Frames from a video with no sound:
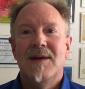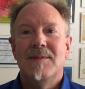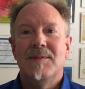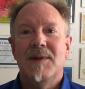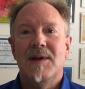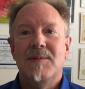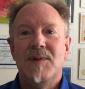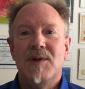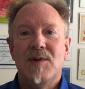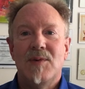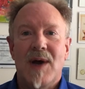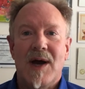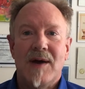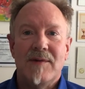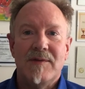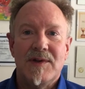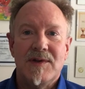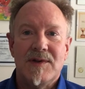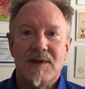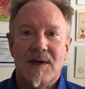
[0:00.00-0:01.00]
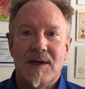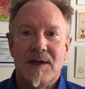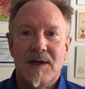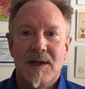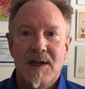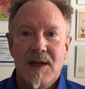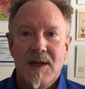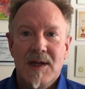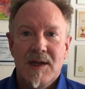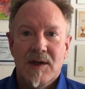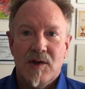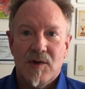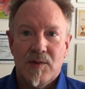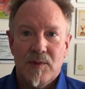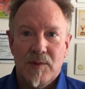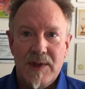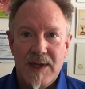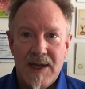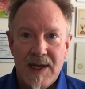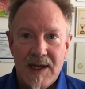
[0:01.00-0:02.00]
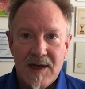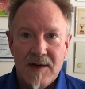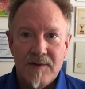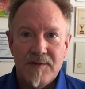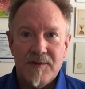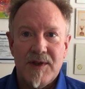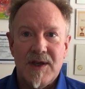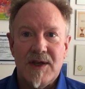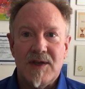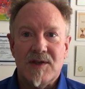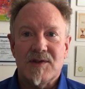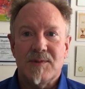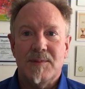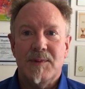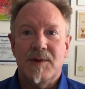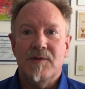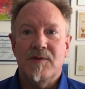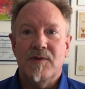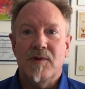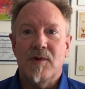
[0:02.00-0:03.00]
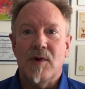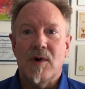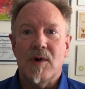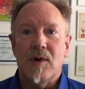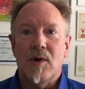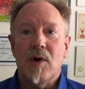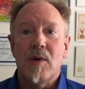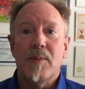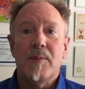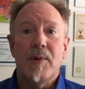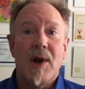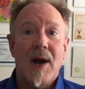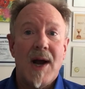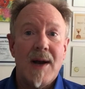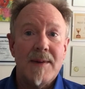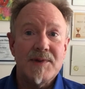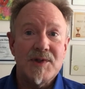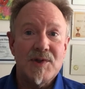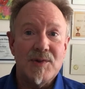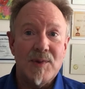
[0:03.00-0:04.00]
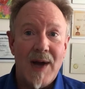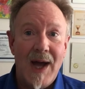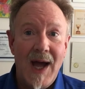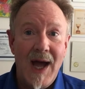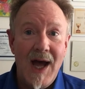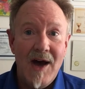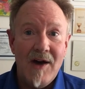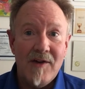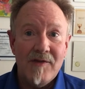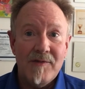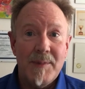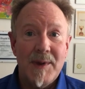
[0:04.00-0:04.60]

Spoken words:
Maybe you haven't done creative things before, or perhaps you have,